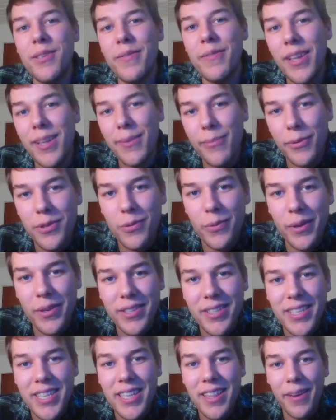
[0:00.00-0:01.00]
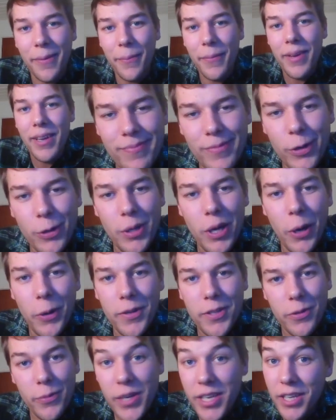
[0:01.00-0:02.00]
developers will see them. Who
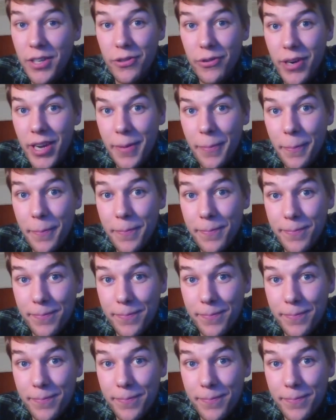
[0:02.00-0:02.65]
knows? We can dream.